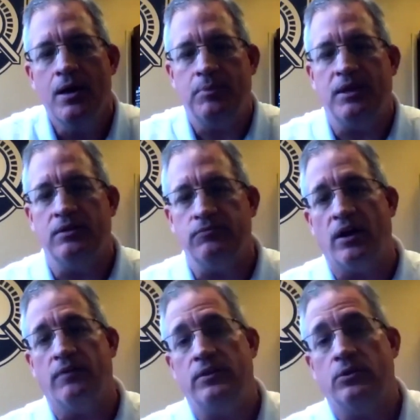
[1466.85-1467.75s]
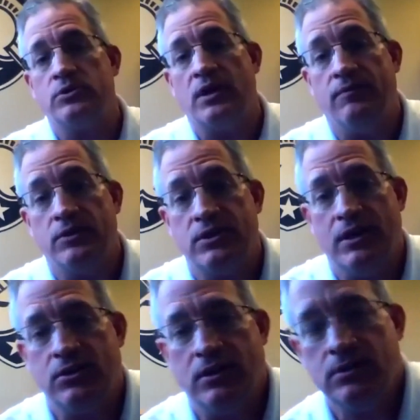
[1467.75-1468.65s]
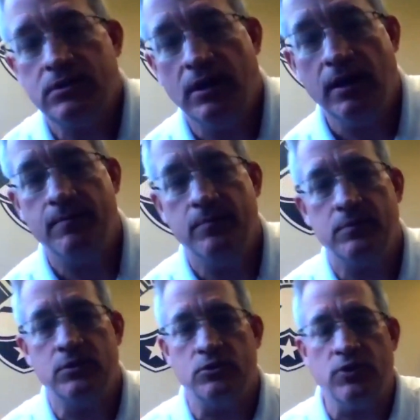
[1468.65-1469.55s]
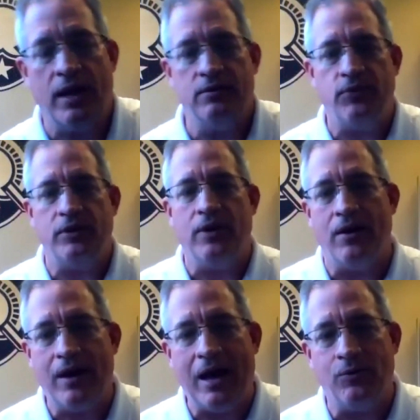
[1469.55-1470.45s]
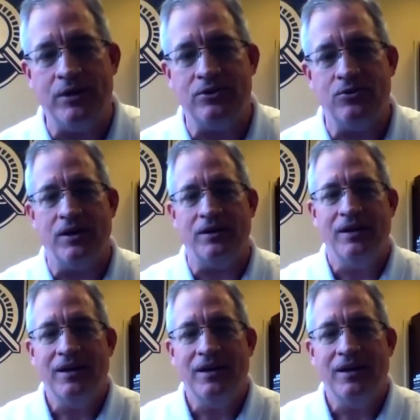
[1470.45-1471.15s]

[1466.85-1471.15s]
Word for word: being involved in those conversations um, to try to figure out how do we do it